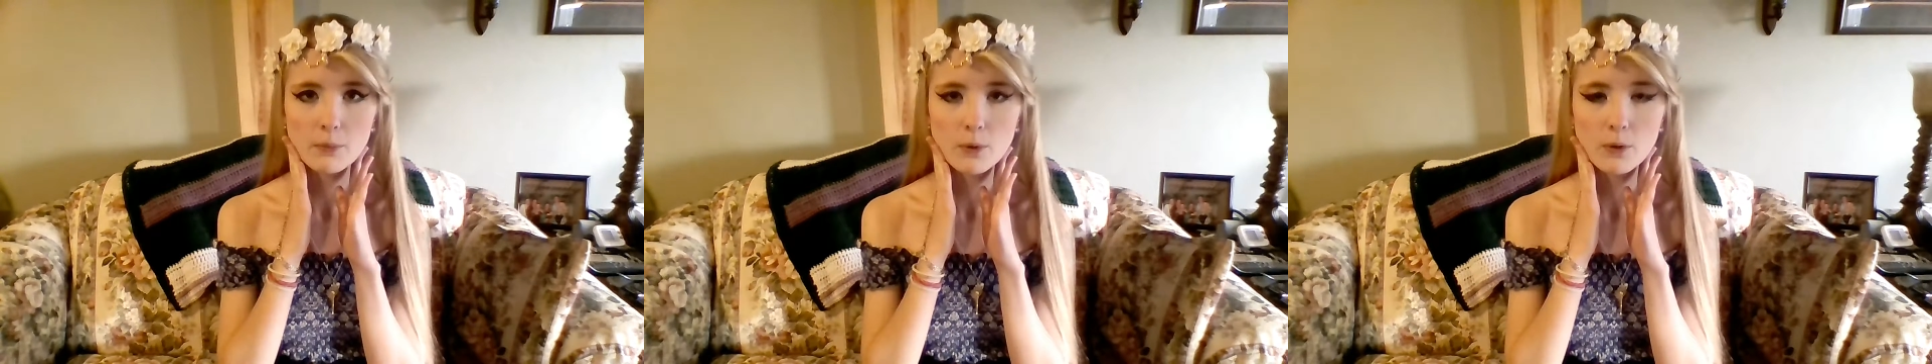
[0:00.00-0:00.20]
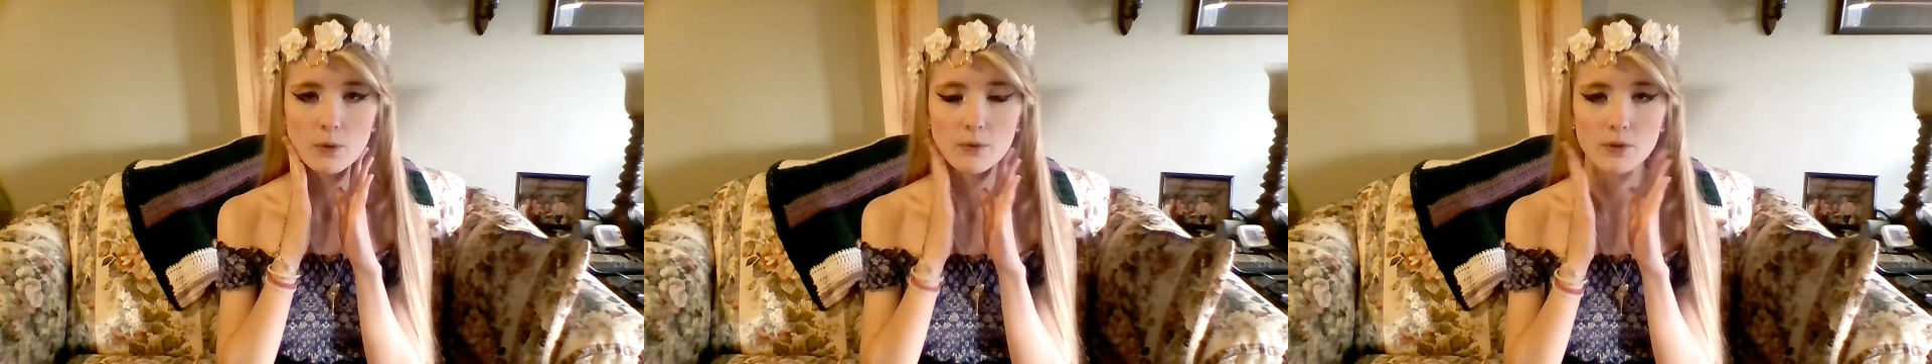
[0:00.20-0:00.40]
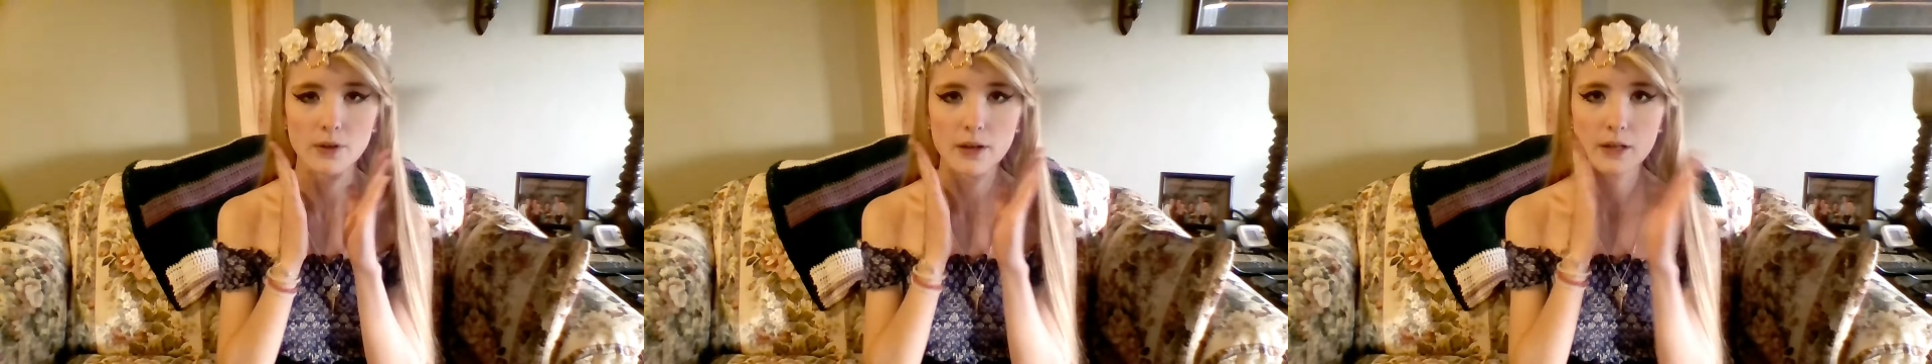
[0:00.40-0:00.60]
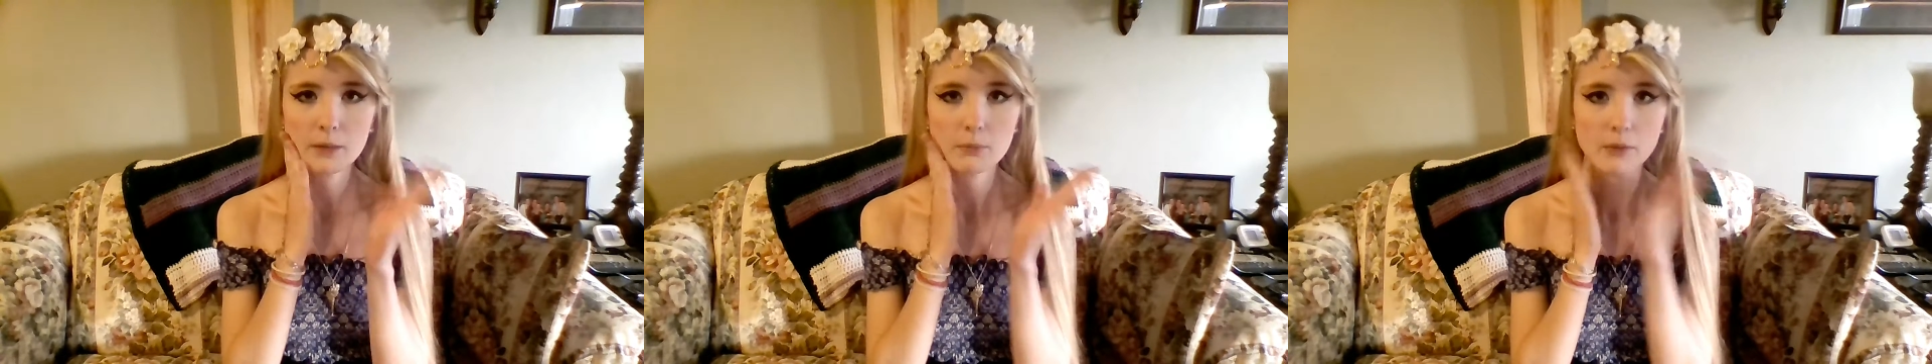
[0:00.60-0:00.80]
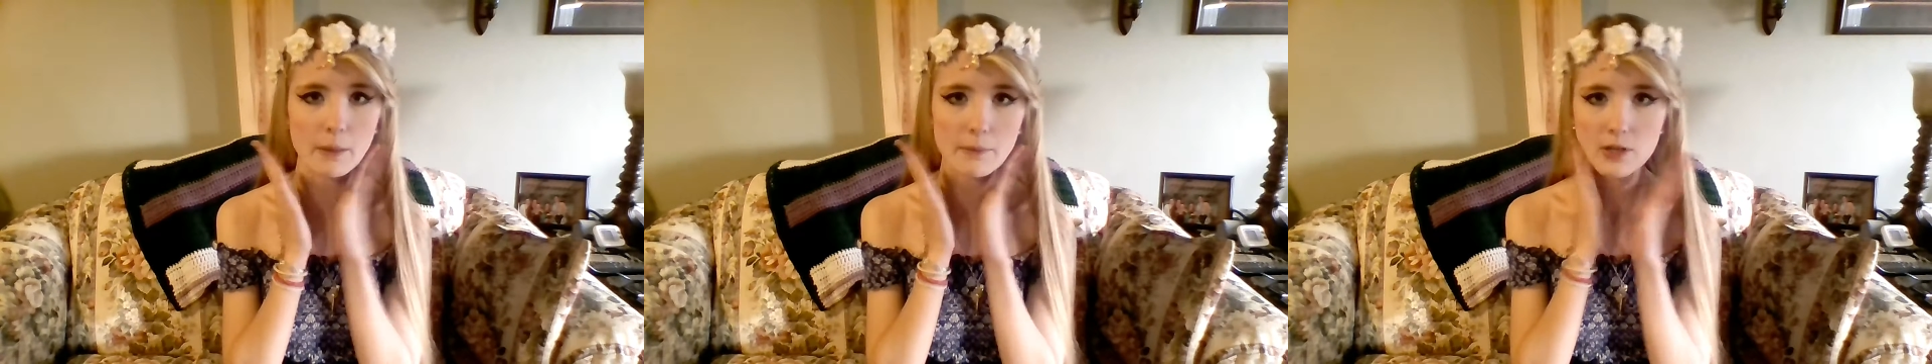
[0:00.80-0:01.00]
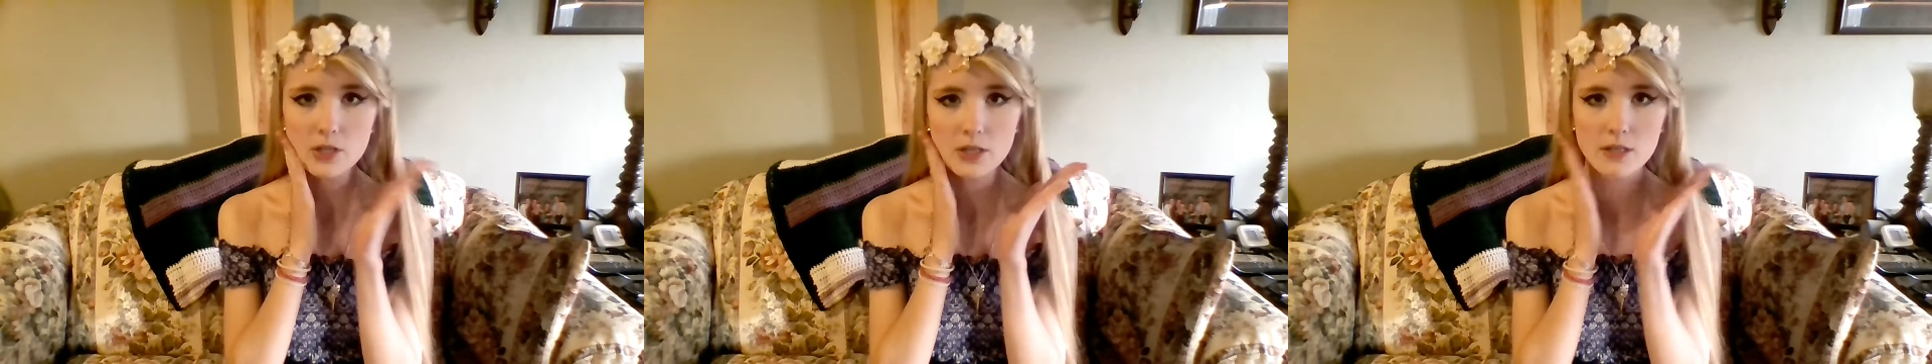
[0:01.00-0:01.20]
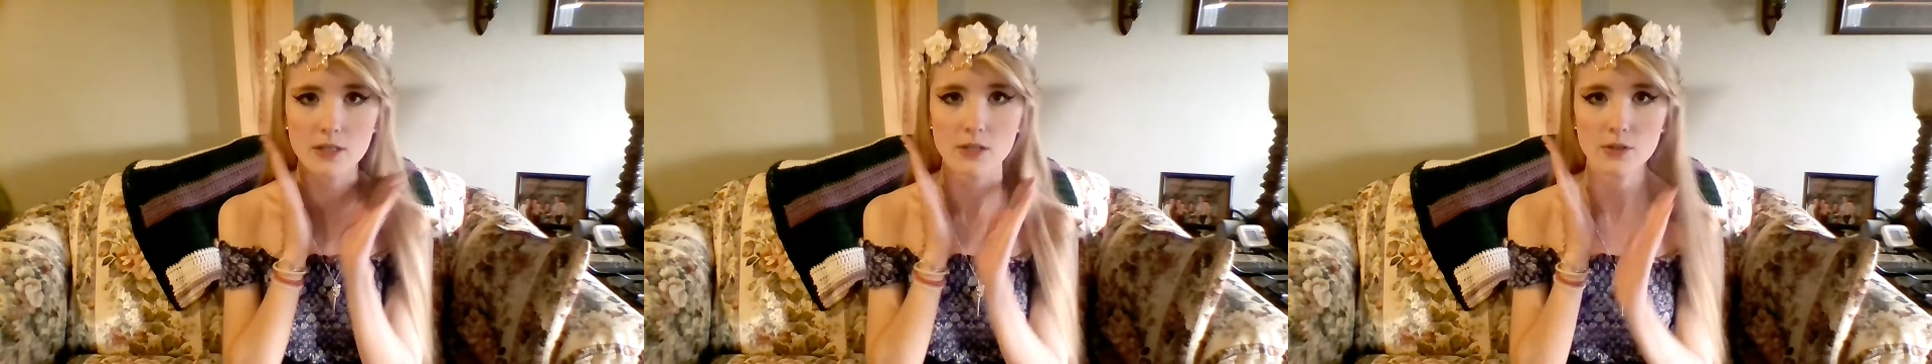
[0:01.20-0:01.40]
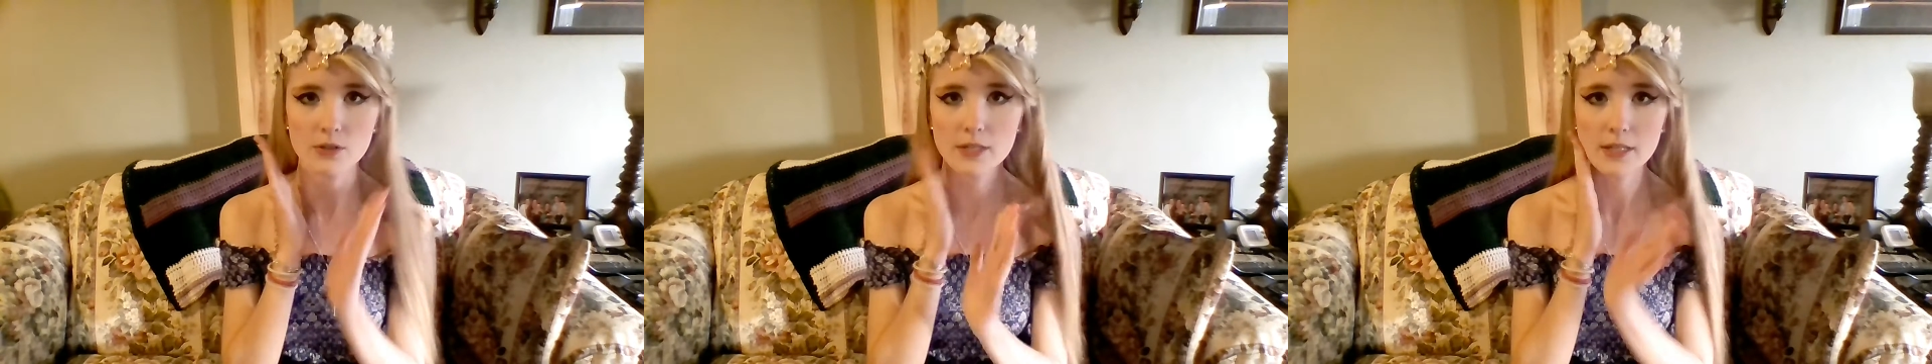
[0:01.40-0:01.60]
over any
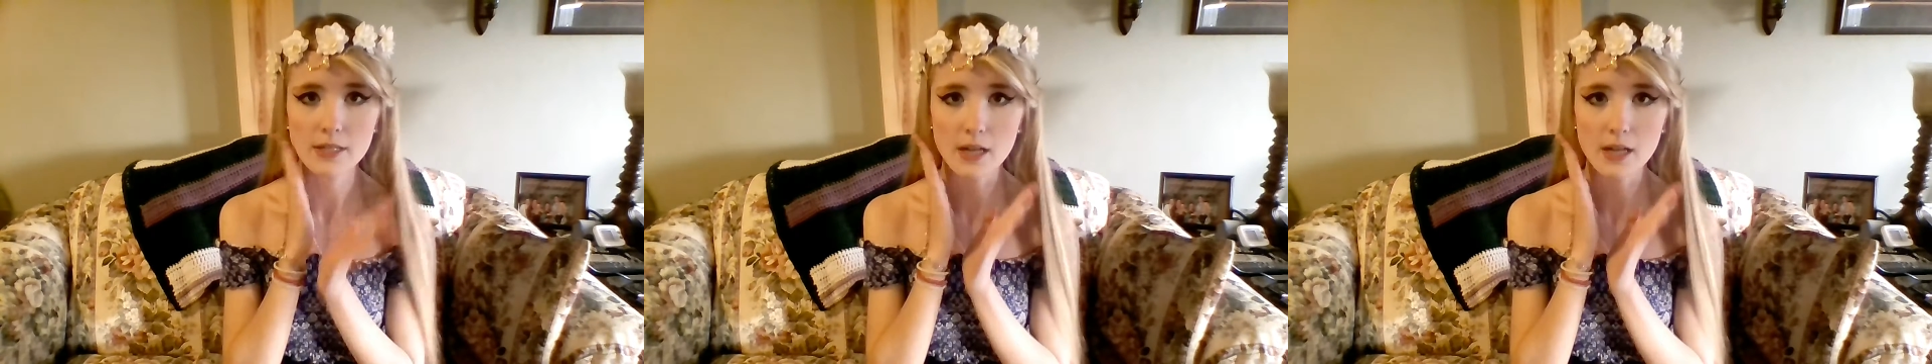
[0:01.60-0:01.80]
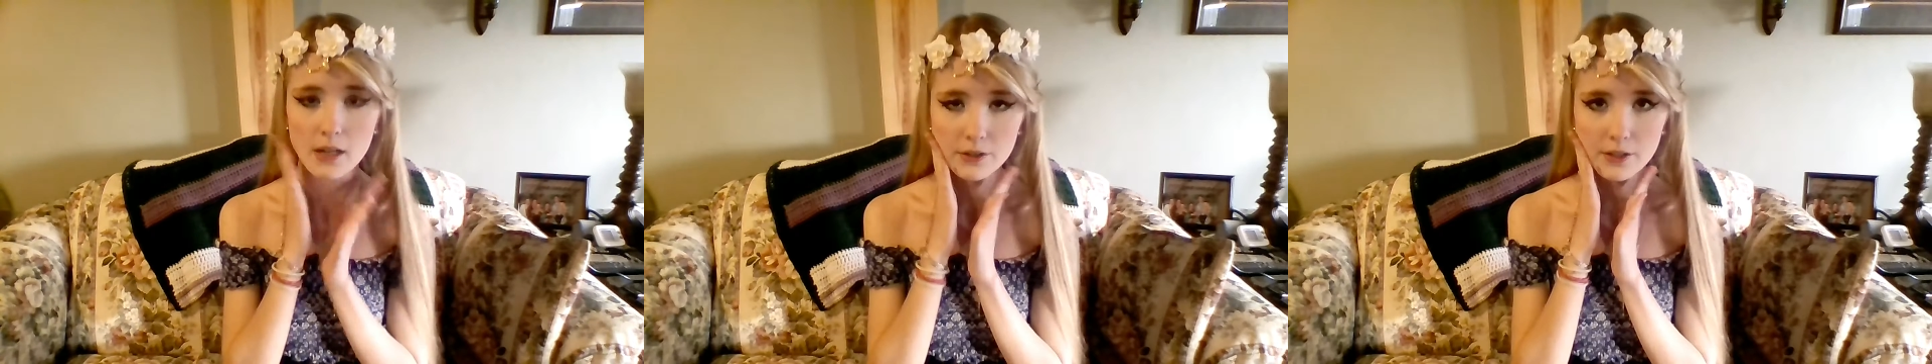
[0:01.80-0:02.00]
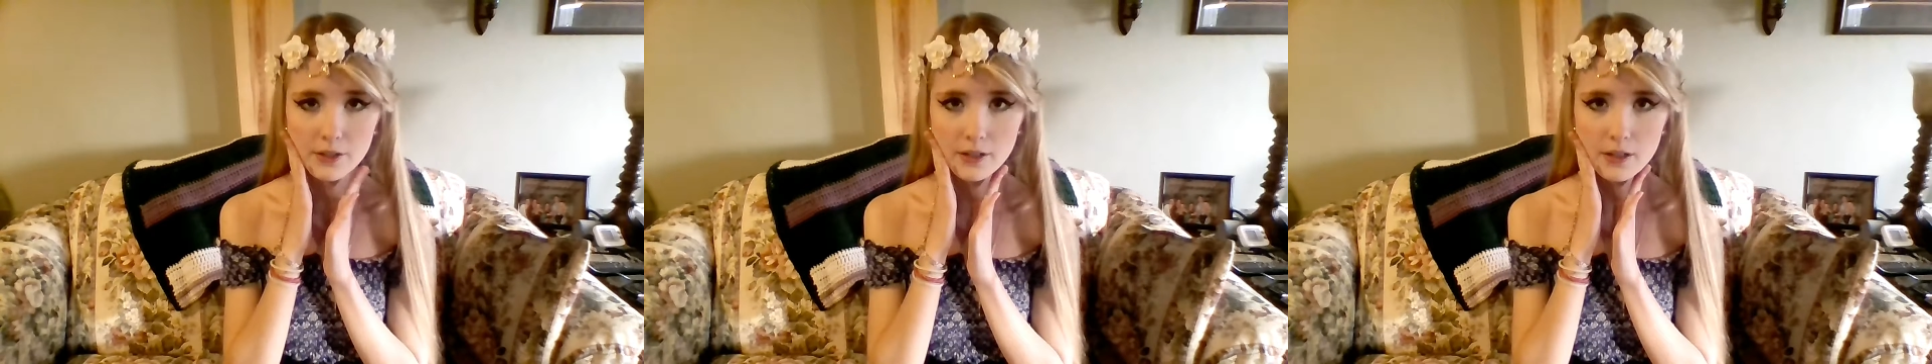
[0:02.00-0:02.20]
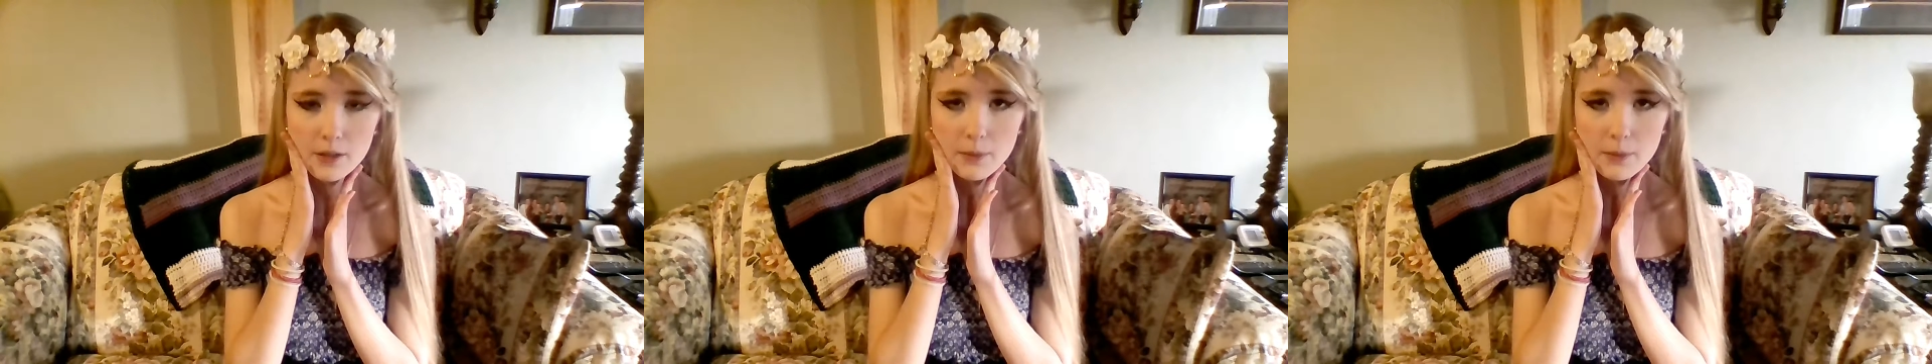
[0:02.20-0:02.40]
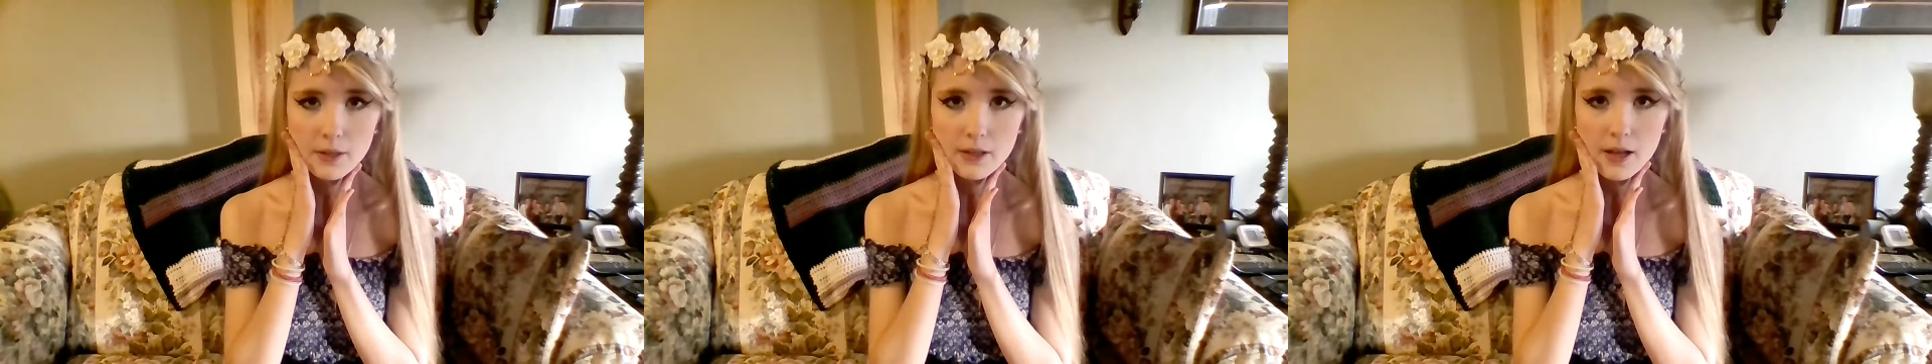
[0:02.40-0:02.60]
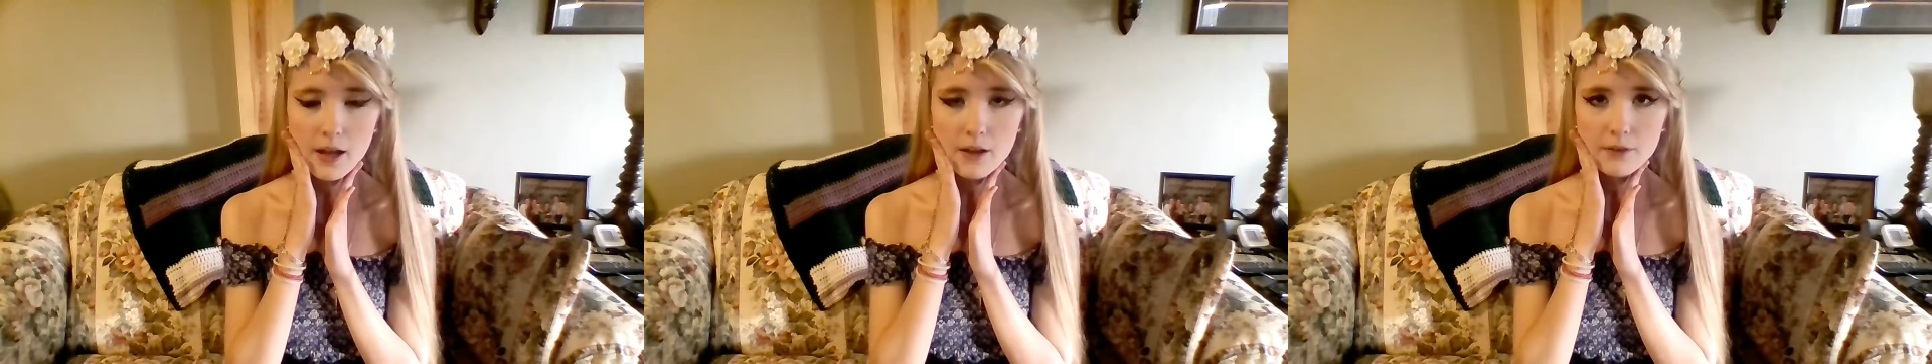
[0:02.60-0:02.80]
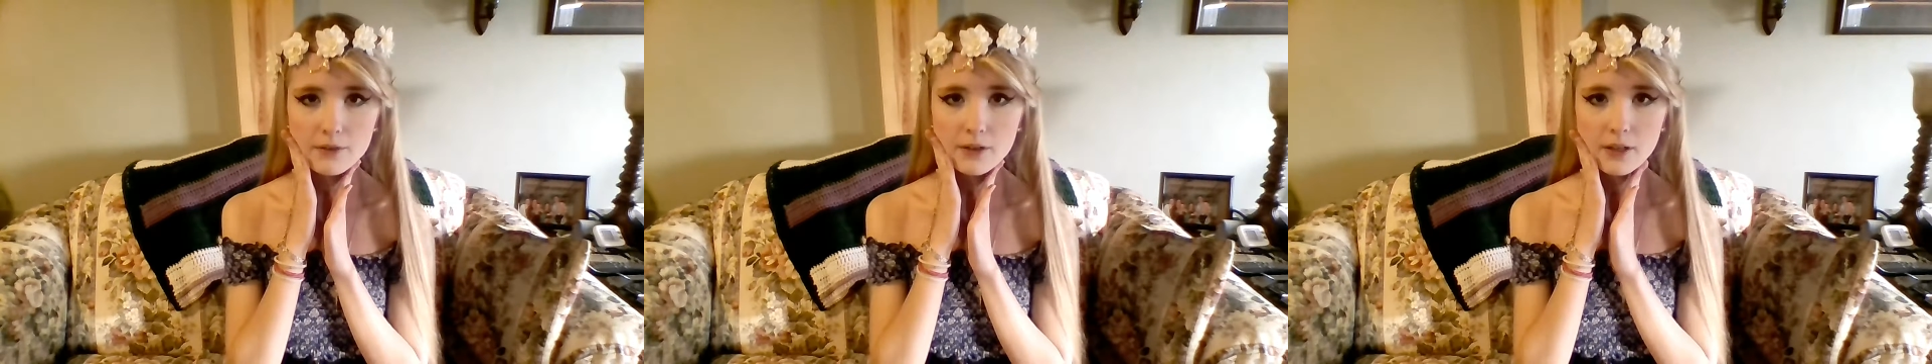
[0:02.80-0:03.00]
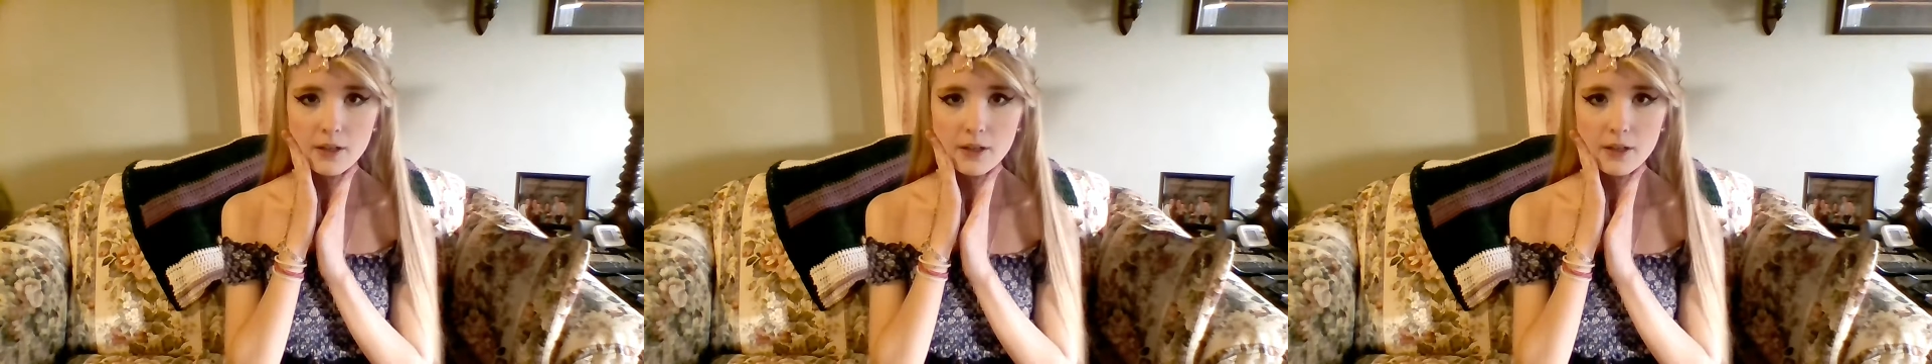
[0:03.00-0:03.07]
blemishes or discoloring that you might have.